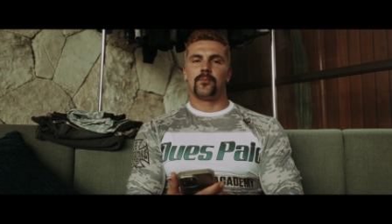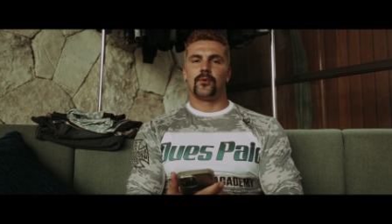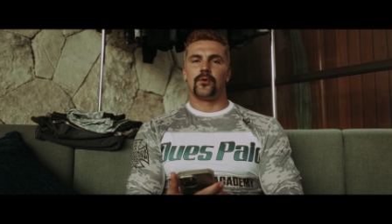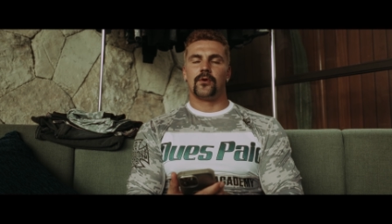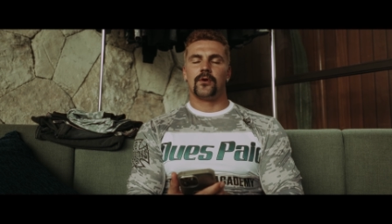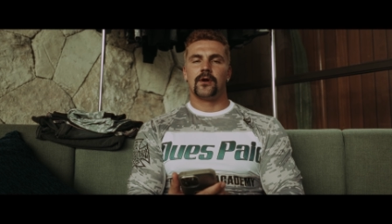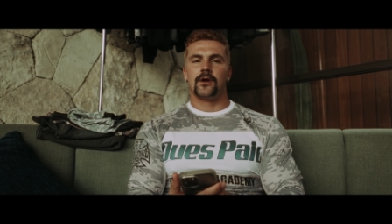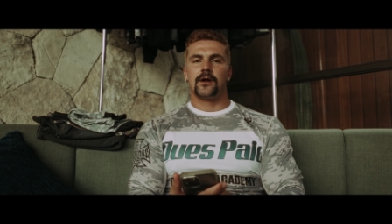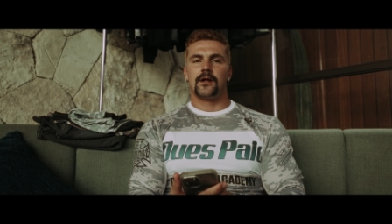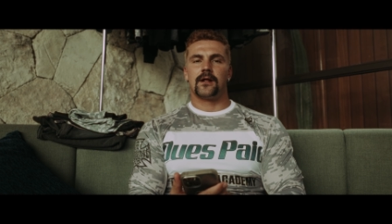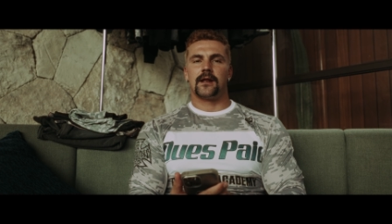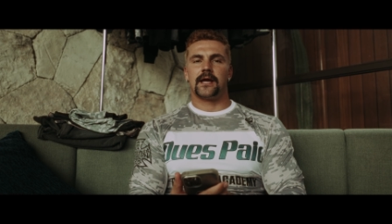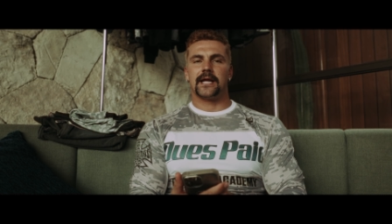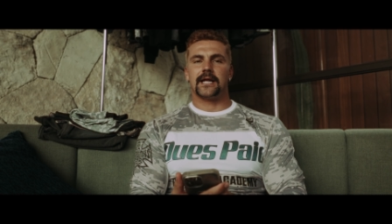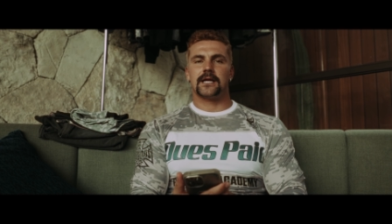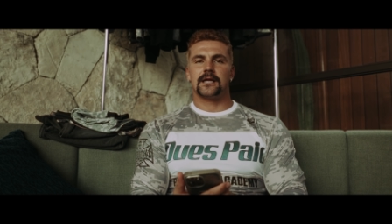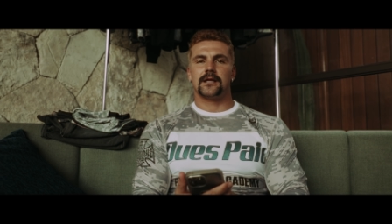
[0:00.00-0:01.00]
but
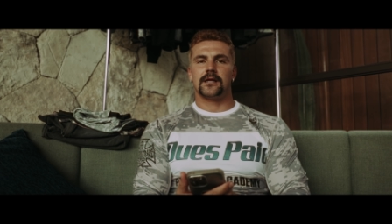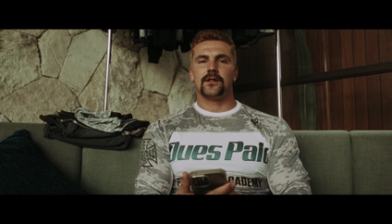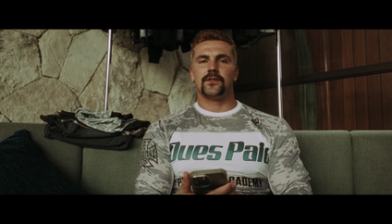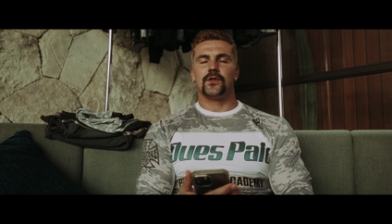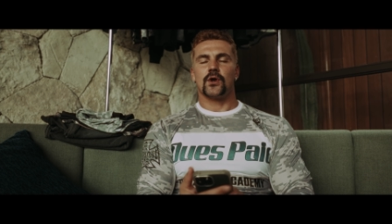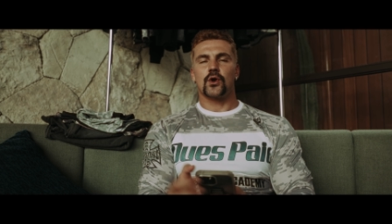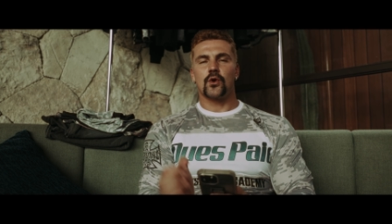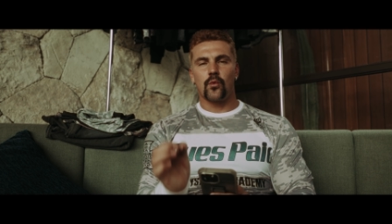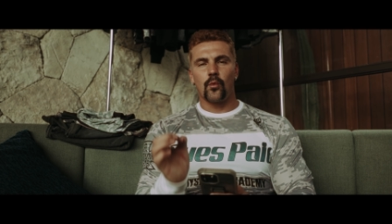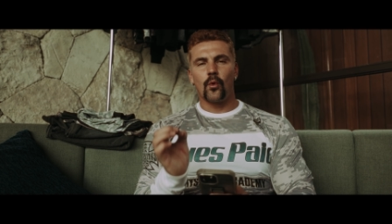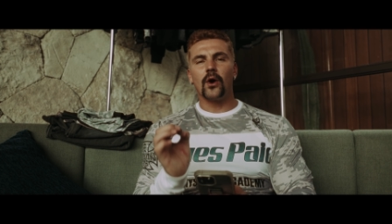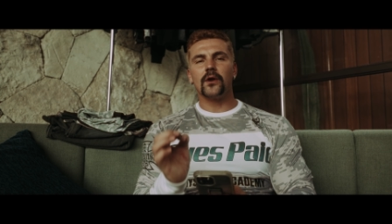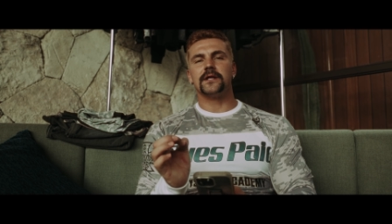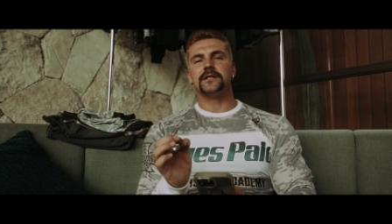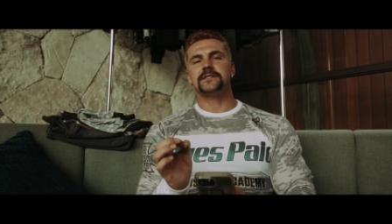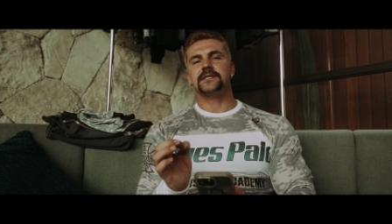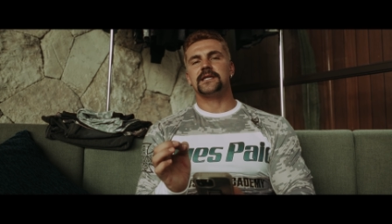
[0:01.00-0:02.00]
like the
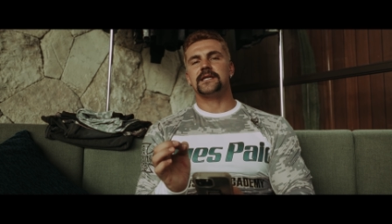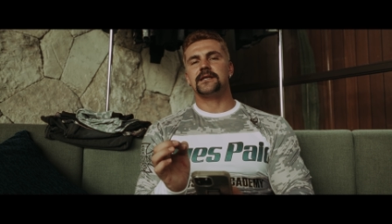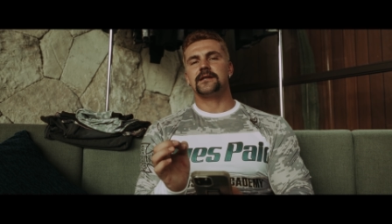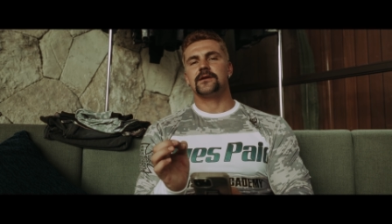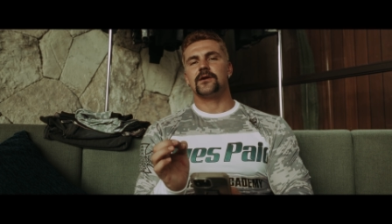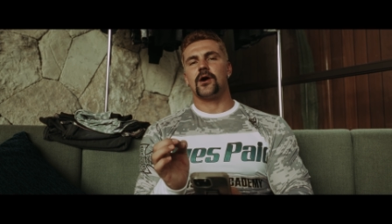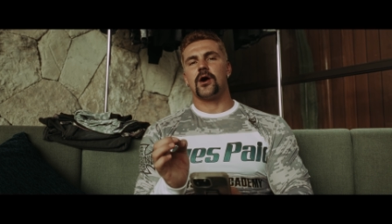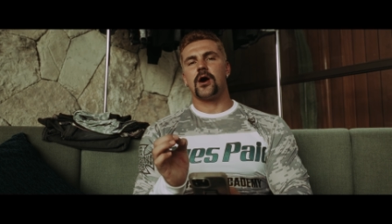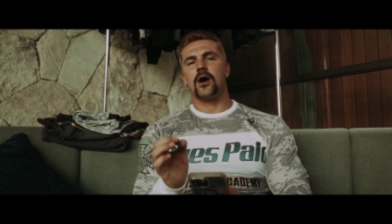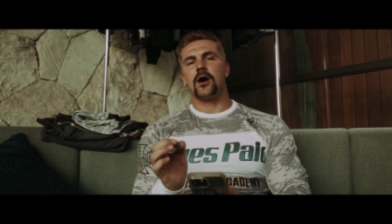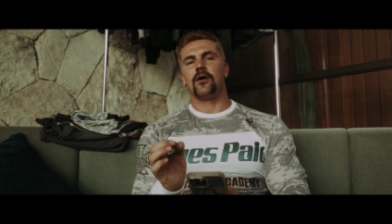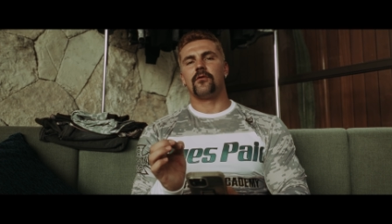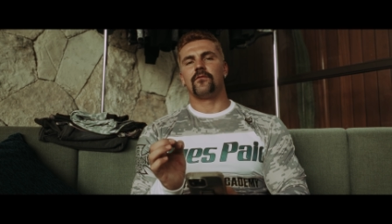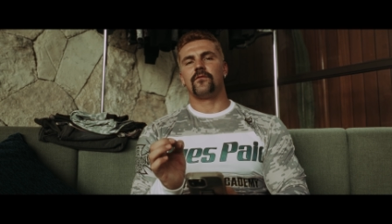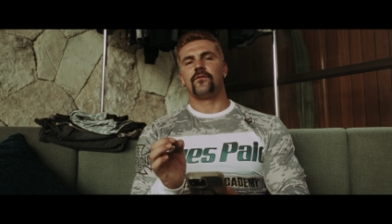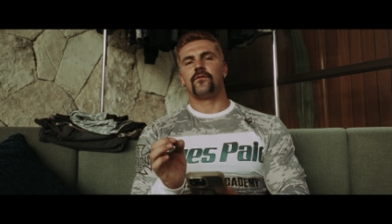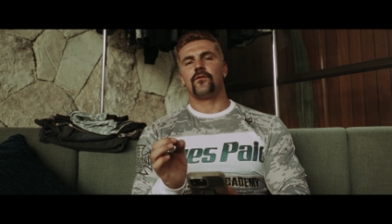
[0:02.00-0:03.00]
quality
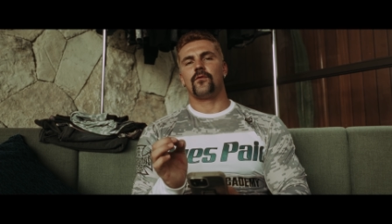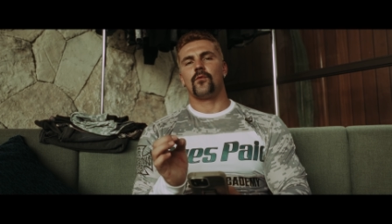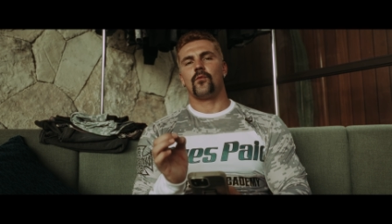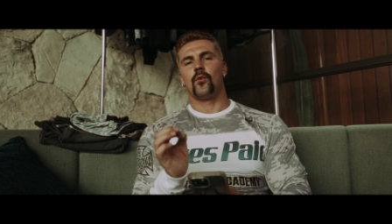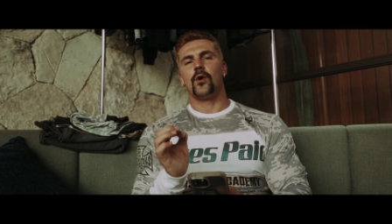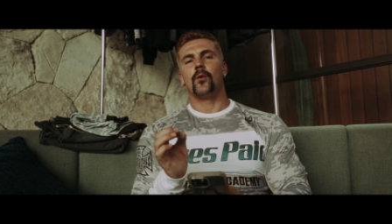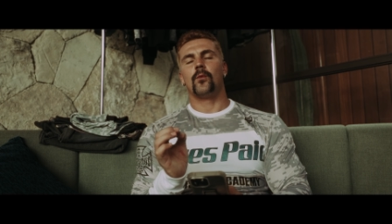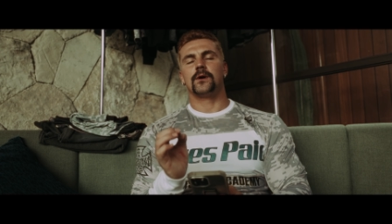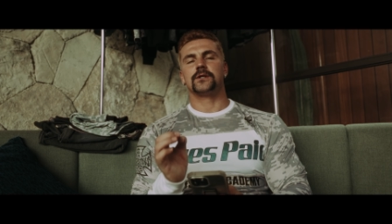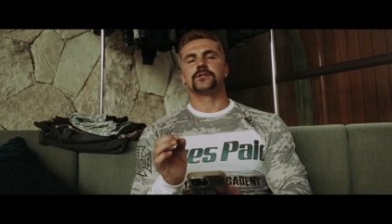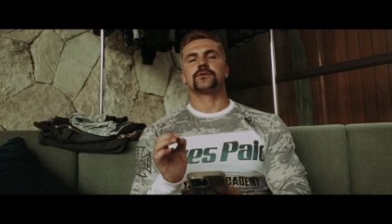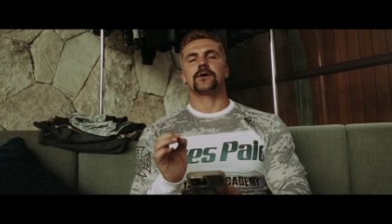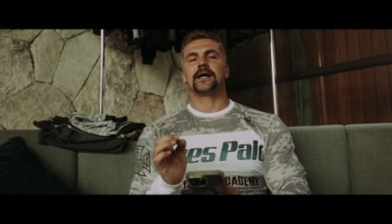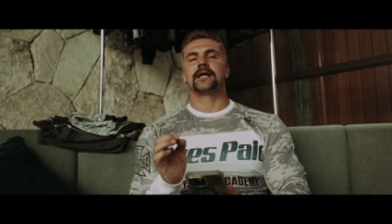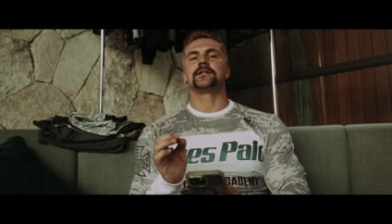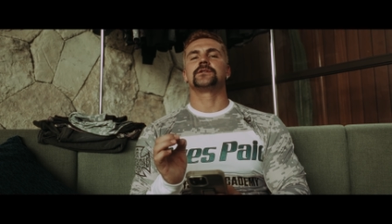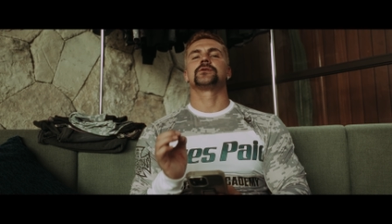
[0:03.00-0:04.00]
of what we're
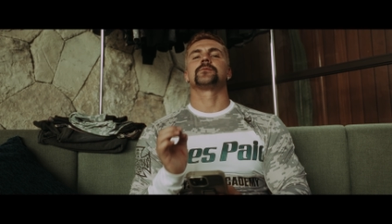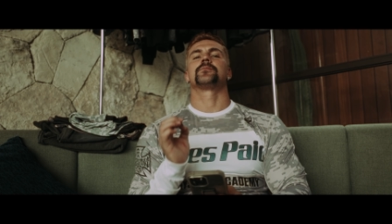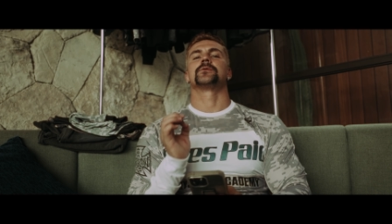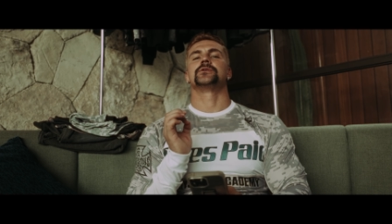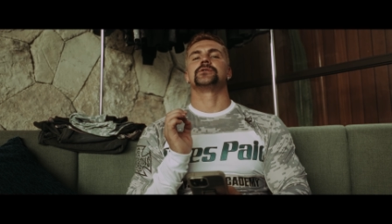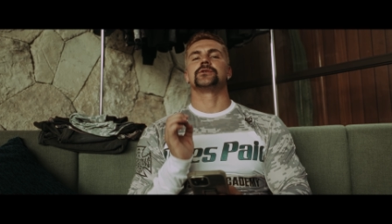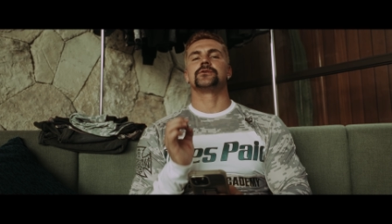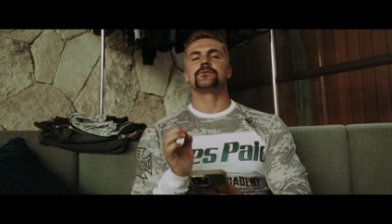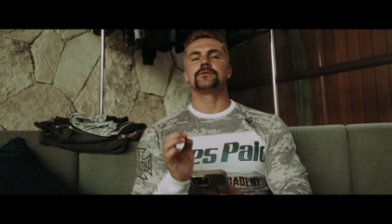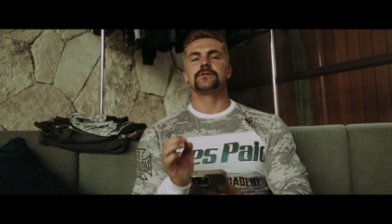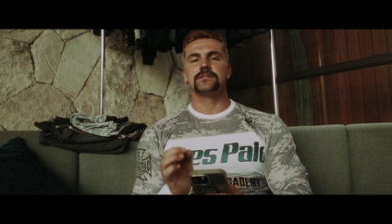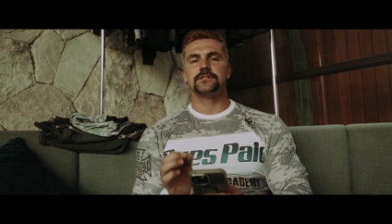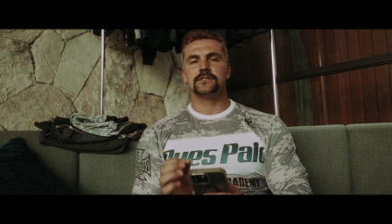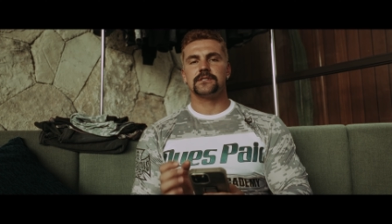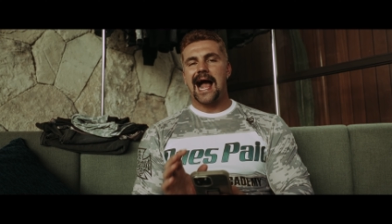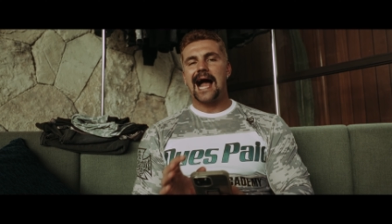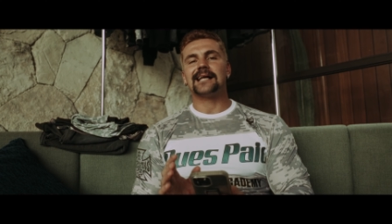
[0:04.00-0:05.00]
trying to
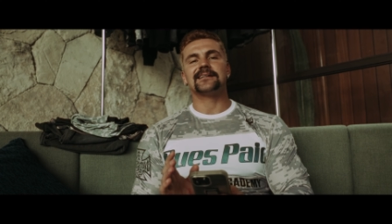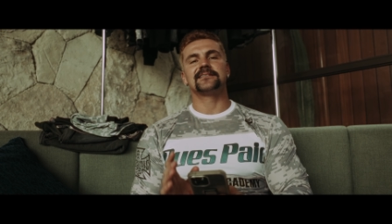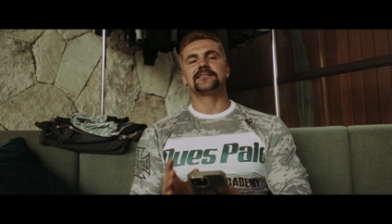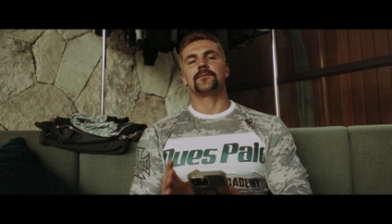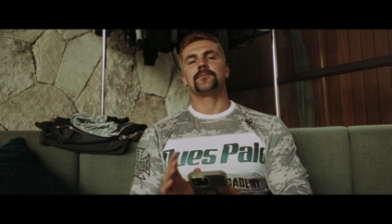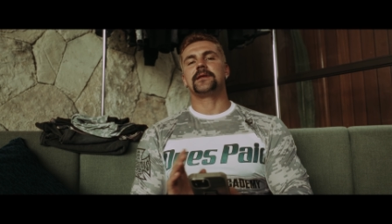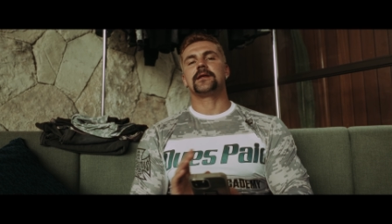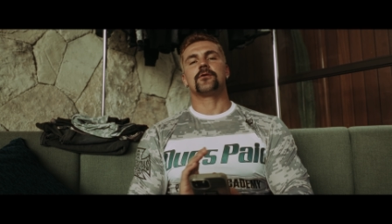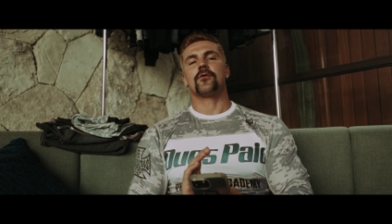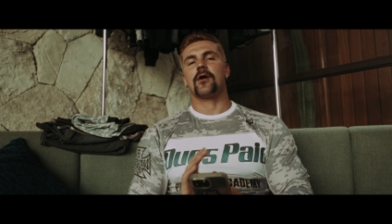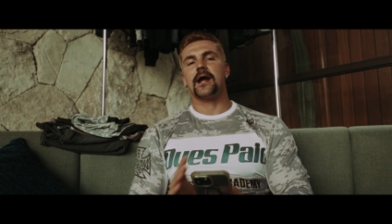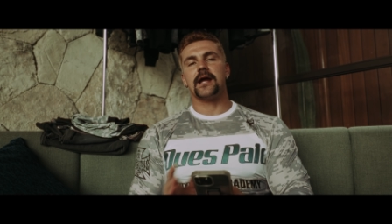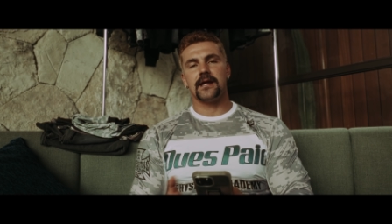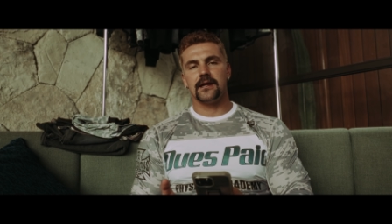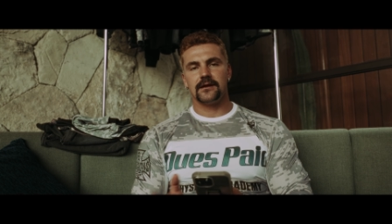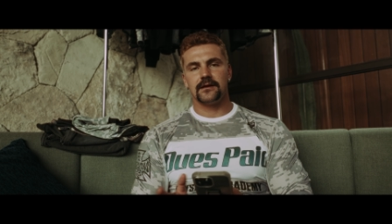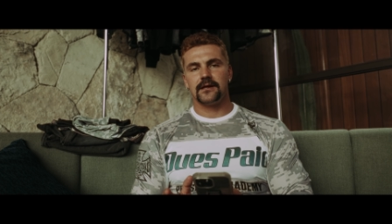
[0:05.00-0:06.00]
produce has to be
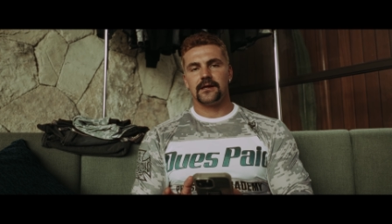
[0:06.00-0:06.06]
great.